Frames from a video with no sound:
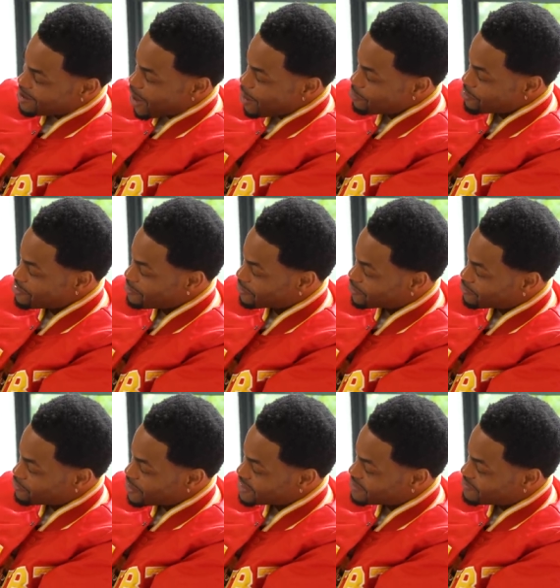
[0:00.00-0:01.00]
I want to know what the
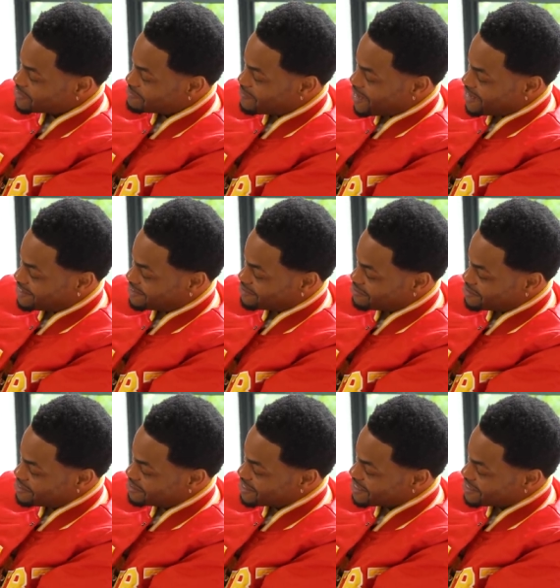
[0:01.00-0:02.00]
rest of his body's doing.
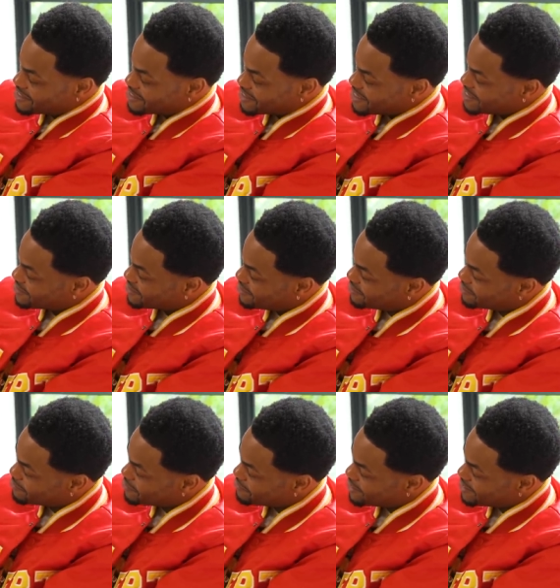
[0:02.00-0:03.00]
You think he's just in his
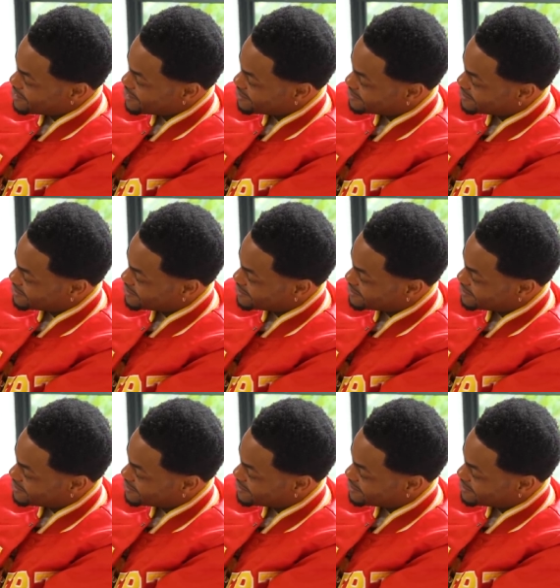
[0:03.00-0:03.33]
underwear right now?